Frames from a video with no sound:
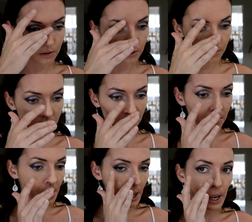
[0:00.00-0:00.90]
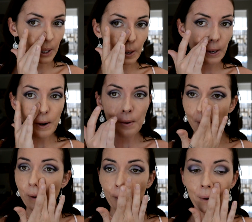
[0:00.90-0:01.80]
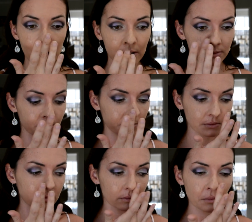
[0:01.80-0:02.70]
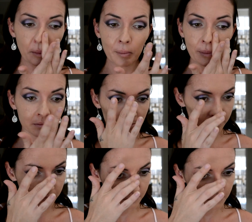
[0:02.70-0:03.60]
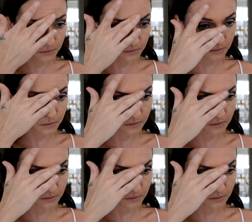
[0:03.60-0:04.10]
to rub it into my skin for two reasons mainly. One, because my brush